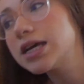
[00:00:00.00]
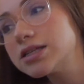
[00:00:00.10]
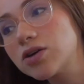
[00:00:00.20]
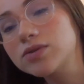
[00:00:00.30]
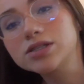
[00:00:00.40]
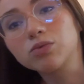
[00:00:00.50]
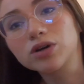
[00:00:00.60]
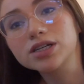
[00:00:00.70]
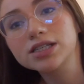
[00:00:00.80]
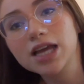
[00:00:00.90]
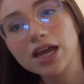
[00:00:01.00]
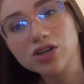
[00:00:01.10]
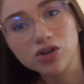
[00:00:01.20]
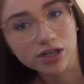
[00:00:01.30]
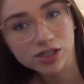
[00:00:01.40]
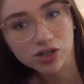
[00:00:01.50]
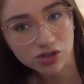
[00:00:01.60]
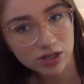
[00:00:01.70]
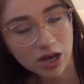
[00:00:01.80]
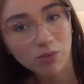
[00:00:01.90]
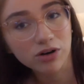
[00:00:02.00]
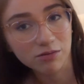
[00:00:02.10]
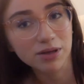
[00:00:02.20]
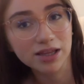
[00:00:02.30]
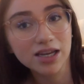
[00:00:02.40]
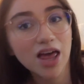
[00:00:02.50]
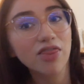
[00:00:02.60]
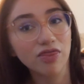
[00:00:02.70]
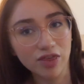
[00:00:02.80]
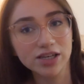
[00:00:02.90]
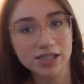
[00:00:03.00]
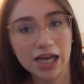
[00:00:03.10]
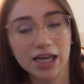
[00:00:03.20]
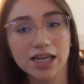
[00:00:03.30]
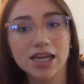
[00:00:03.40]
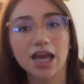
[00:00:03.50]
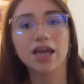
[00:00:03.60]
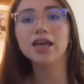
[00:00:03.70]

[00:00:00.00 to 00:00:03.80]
is always the worst, and during surgery that would have been the second day.